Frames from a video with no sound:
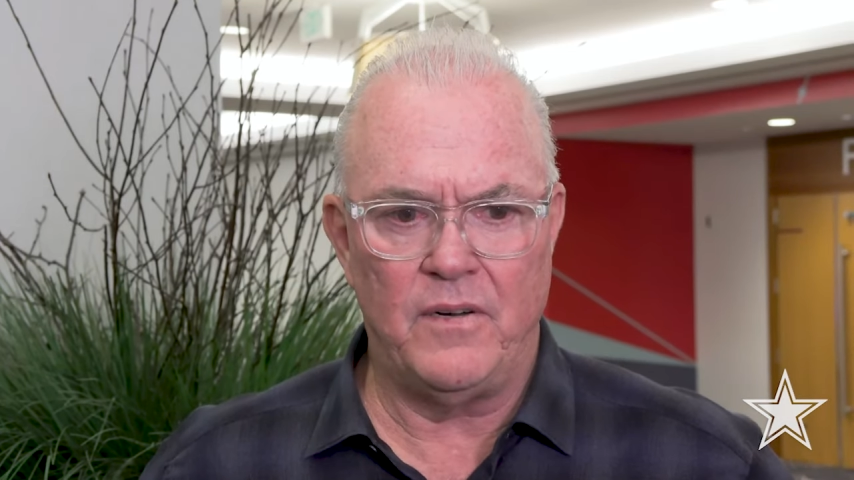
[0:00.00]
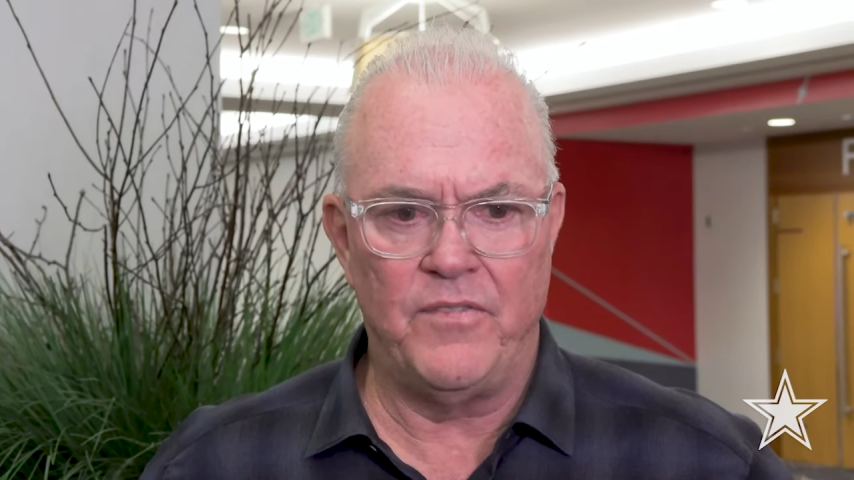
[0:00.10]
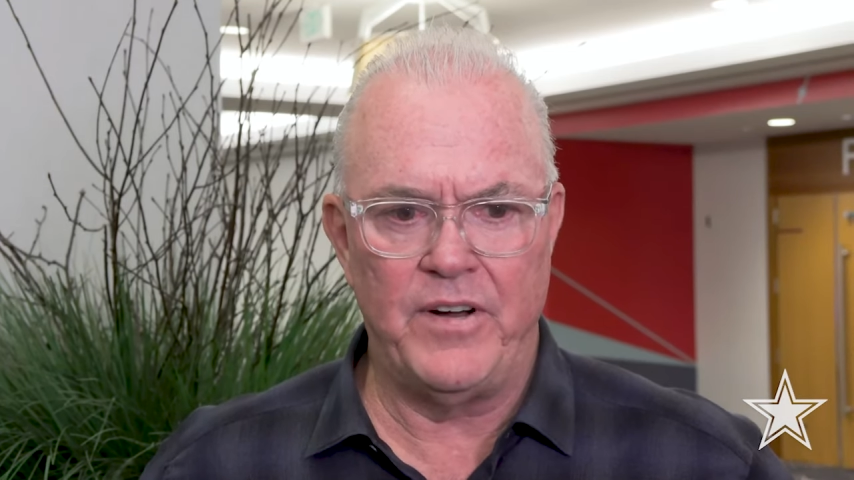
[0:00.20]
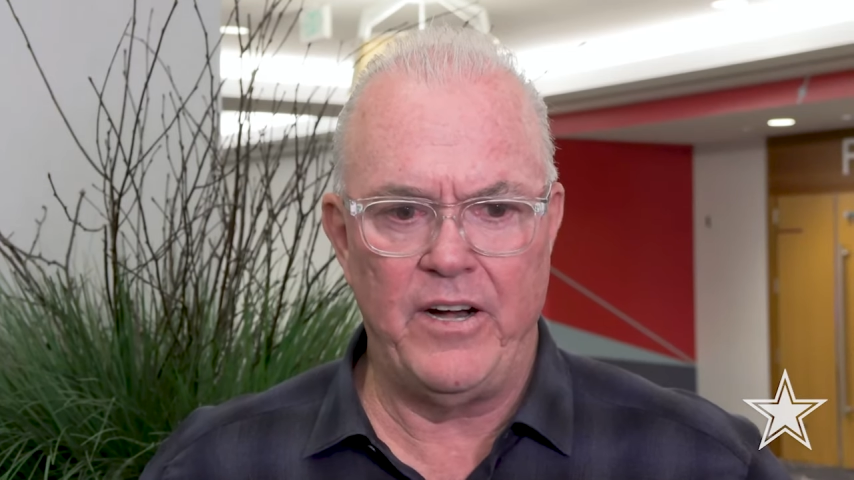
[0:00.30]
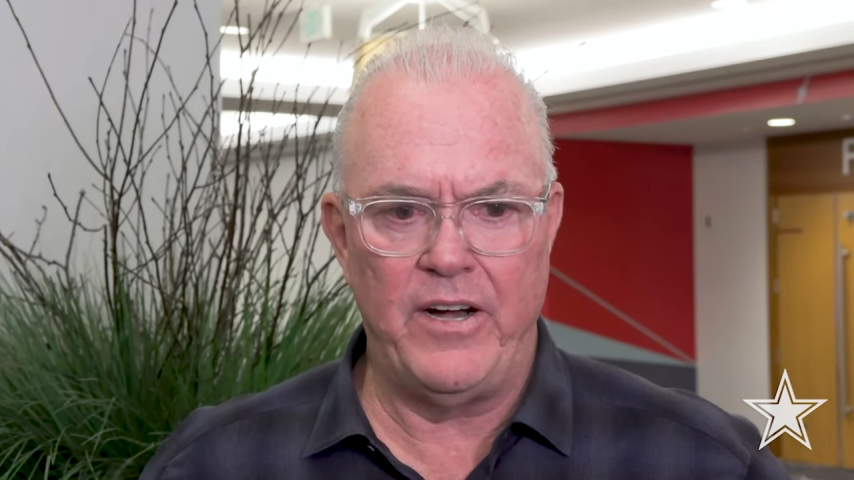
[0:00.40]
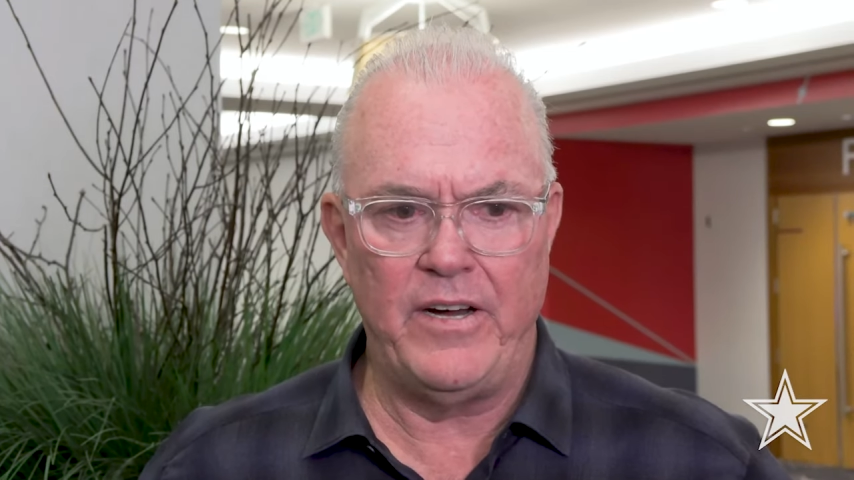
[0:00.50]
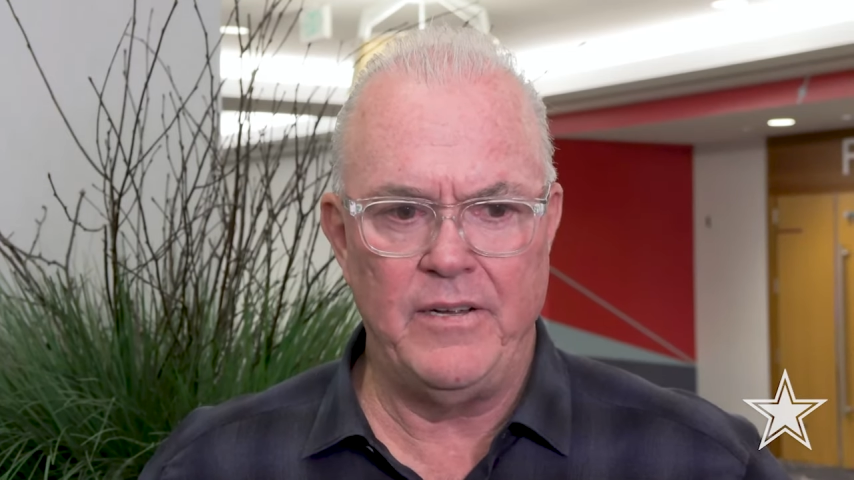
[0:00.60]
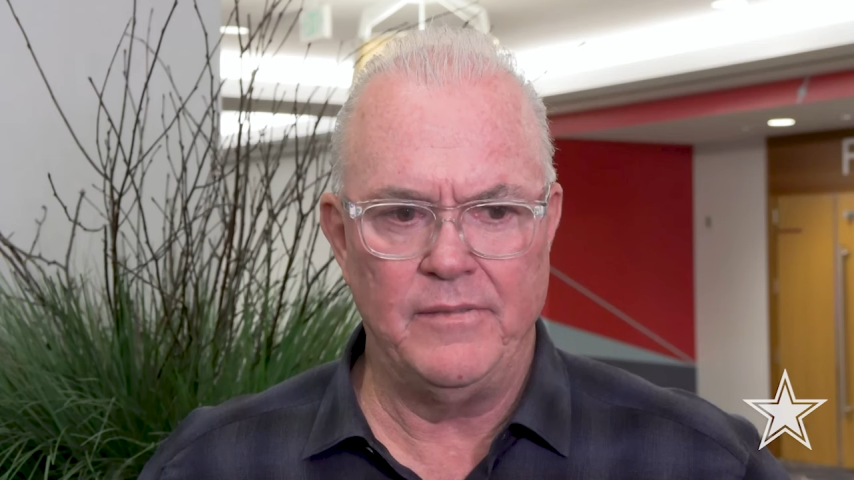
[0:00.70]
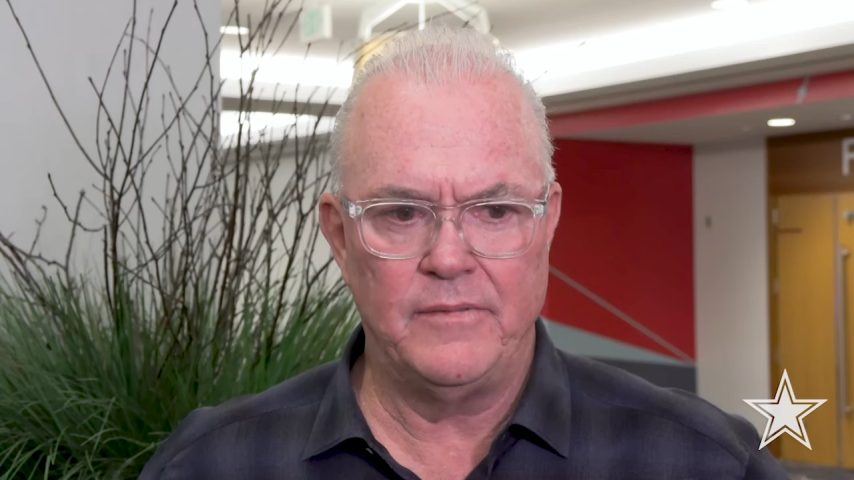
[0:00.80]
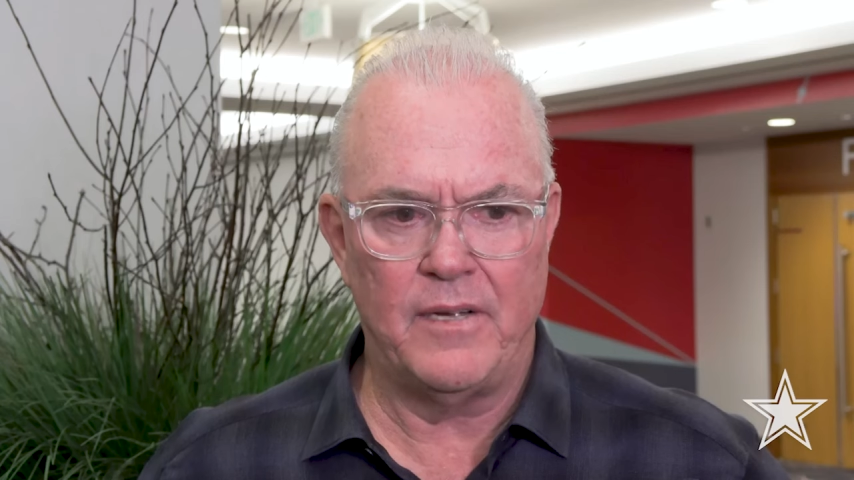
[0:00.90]
very
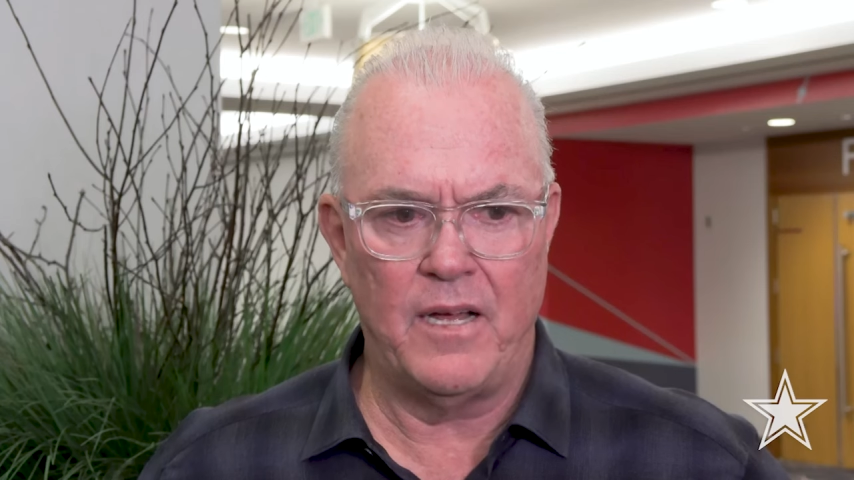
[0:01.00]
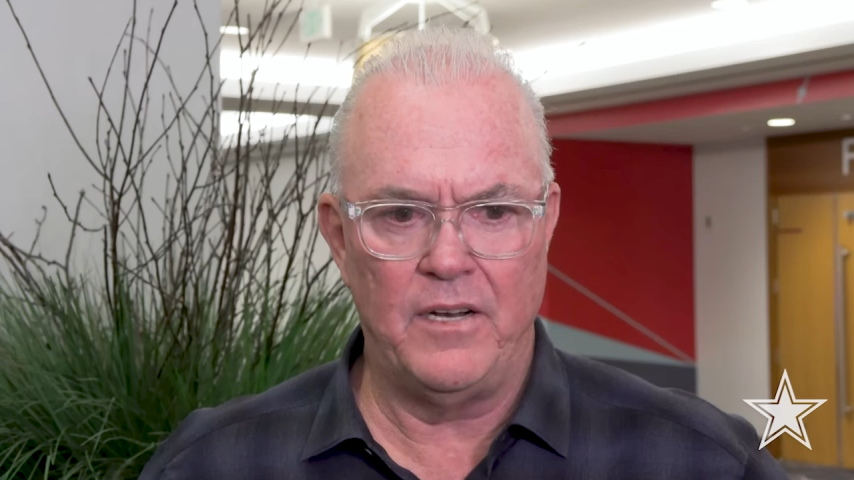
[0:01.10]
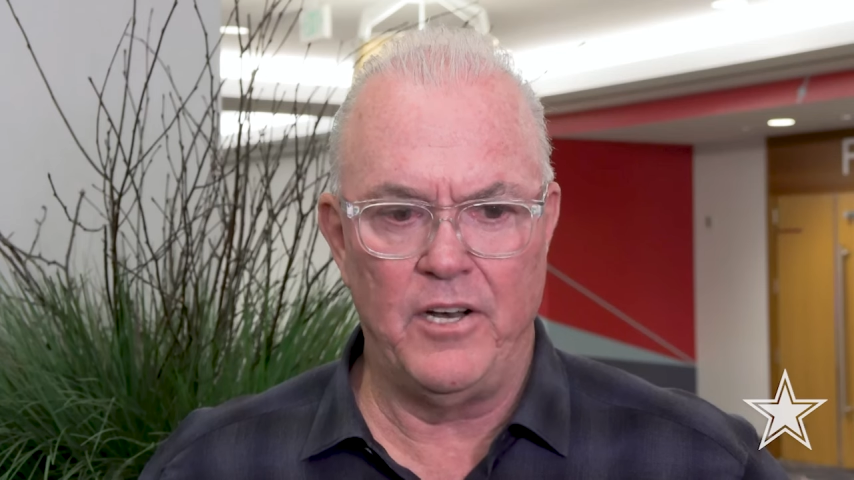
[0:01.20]
uh,